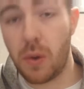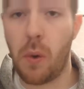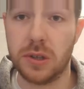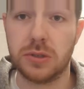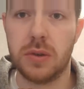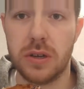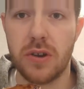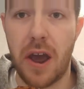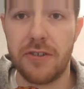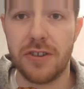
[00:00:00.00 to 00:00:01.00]
Well, that's quite
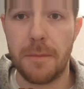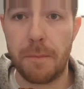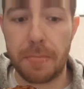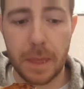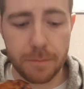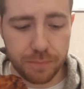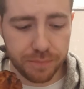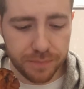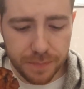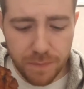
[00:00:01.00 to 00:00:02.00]
good, actually.
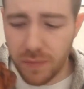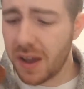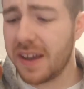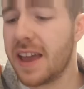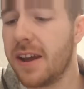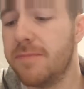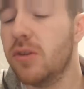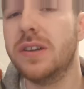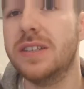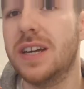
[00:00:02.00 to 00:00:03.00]
Again, I'm
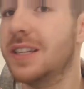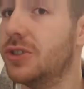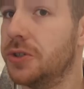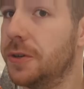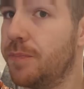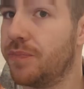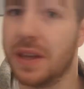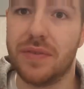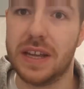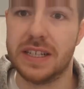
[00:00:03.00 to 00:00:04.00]
not entirely sure
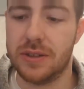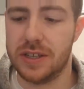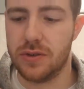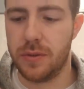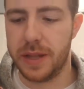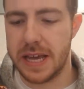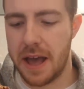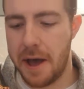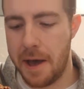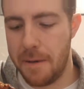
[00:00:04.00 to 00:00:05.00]
if they sell this normally,
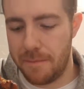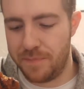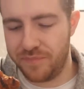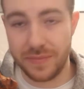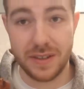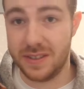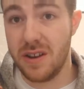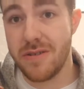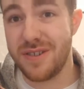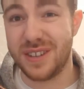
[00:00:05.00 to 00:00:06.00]
because I
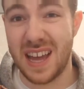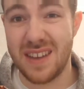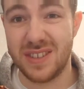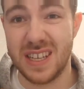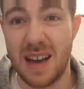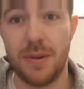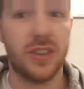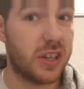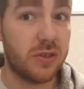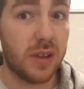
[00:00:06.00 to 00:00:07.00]
don't go to KFC that
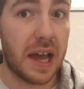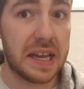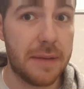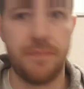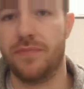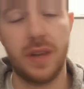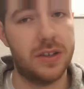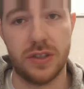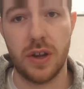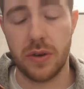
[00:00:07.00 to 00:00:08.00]
much. I do like it,
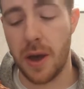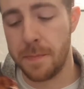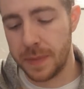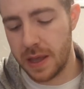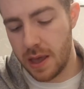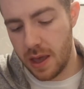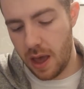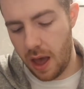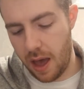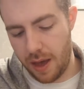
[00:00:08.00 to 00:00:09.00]
I just don't go,
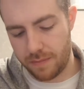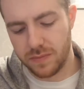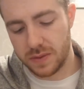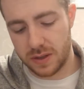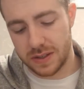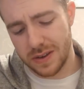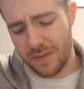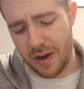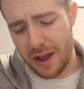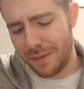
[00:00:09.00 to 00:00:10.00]
because it's not
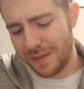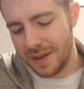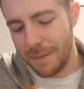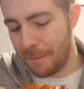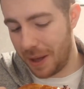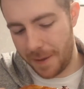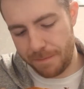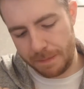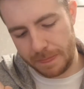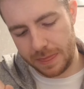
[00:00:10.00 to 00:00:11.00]
very healthy. But
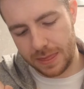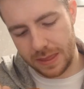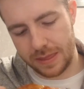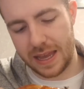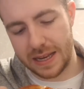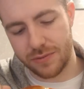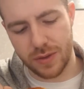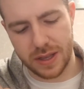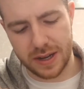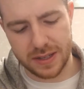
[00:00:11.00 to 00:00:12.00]
that is
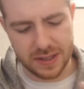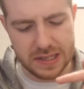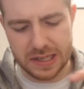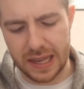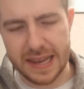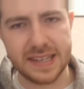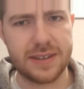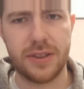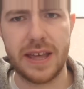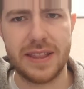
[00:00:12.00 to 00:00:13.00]
really nice. There's a
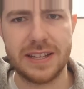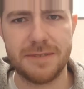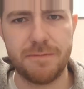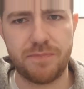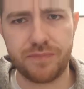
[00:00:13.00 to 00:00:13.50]
glazing on that. That's